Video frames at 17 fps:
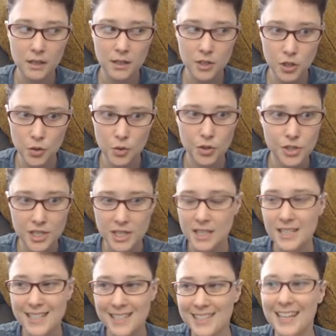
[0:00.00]
you will see
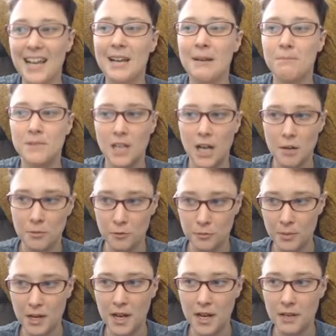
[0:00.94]
the same type
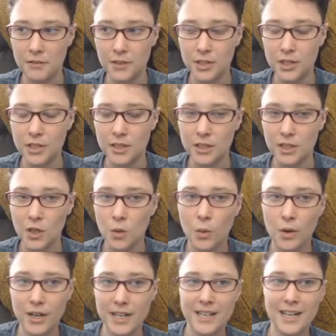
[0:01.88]
of behavior,
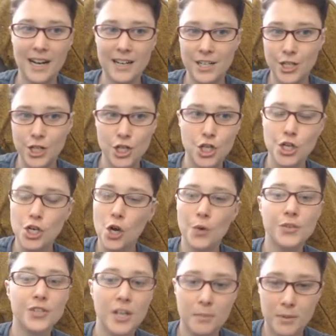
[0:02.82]
where he kind of just
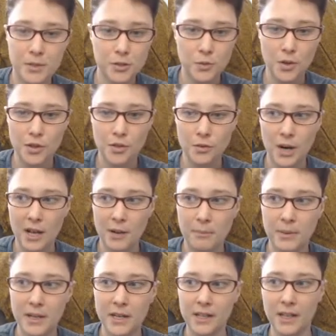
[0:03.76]
shows up into a thread
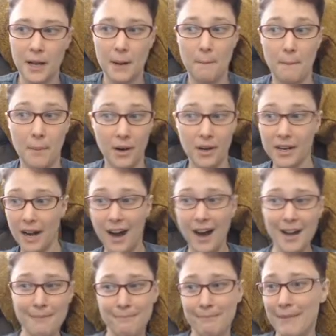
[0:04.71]
being like, but
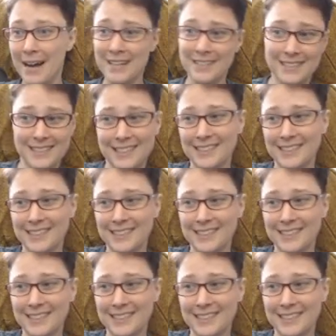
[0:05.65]
I'm Matt